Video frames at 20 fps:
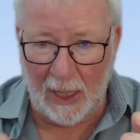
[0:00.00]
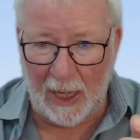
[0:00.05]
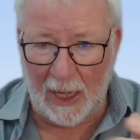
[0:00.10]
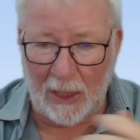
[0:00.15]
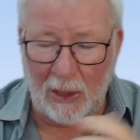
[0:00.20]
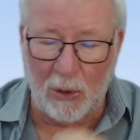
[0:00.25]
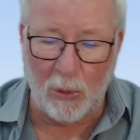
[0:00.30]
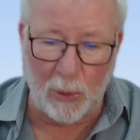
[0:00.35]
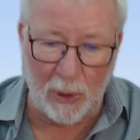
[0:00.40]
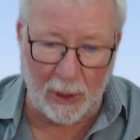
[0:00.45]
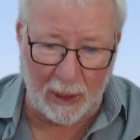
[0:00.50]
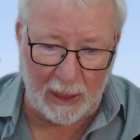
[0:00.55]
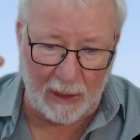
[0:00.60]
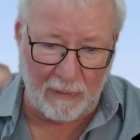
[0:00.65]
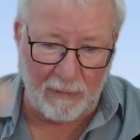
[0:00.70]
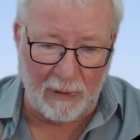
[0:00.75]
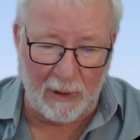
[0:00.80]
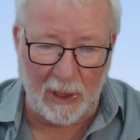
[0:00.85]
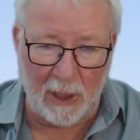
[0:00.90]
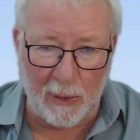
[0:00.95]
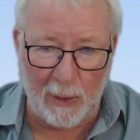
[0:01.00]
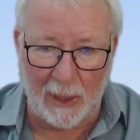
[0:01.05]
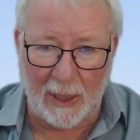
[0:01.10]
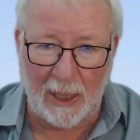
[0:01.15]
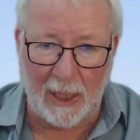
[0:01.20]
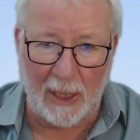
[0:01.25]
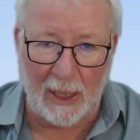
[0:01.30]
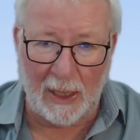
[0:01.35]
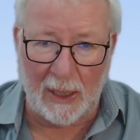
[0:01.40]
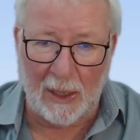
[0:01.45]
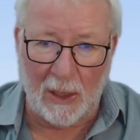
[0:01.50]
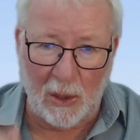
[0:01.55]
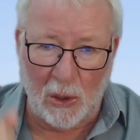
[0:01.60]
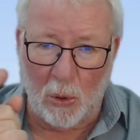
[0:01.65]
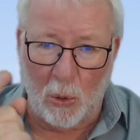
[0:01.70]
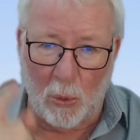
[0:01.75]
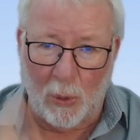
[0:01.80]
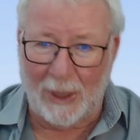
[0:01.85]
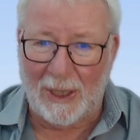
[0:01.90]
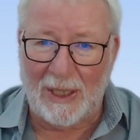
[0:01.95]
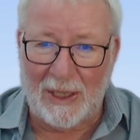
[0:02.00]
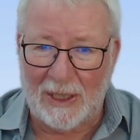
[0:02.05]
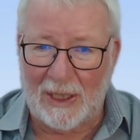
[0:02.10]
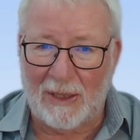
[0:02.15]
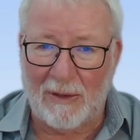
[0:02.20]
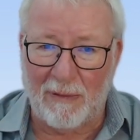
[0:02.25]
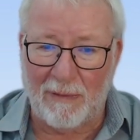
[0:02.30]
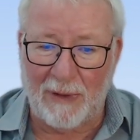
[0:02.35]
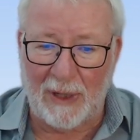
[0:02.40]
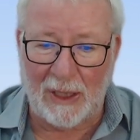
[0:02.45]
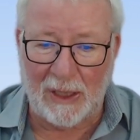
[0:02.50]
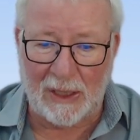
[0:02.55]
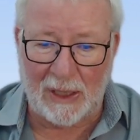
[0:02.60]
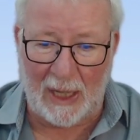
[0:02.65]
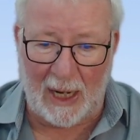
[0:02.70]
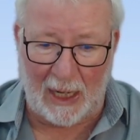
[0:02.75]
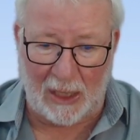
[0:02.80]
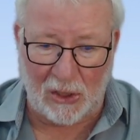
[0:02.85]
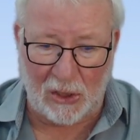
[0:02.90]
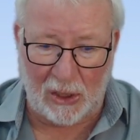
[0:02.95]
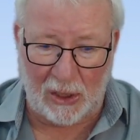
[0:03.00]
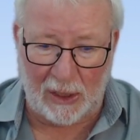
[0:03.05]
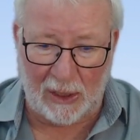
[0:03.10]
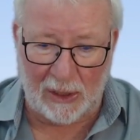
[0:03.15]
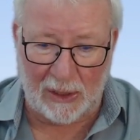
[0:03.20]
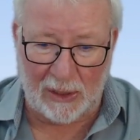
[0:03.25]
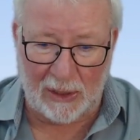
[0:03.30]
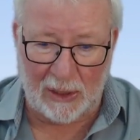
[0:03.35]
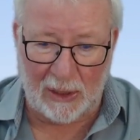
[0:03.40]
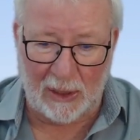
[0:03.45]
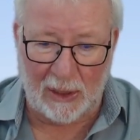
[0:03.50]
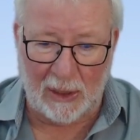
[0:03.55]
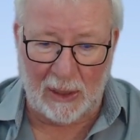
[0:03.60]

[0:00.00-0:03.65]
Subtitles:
and you work out very quickly what his defense actually is.